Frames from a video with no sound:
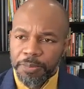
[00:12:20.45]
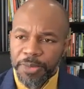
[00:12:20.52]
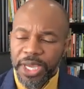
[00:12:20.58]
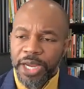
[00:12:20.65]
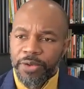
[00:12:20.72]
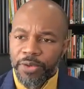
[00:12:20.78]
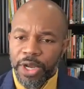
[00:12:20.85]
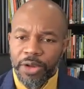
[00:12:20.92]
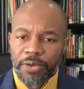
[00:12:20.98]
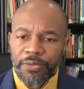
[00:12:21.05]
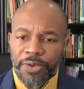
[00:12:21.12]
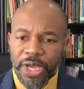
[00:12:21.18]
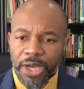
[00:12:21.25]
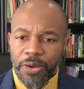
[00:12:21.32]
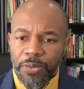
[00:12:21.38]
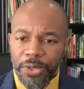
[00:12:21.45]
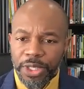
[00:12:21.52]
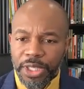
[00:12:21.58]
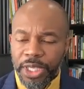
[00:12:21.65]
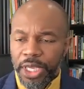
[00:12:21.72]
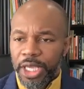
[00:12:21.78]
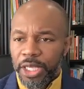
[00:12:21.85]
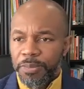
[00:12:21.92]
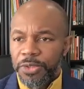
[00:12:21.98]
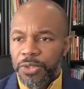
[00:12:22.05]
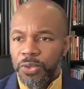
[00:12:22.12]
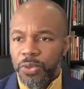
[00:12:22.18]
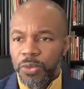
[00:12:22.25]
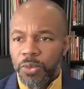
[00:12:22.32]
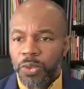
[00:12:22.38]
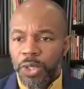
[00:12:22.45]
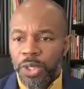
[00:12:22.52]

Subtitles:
background of how we came to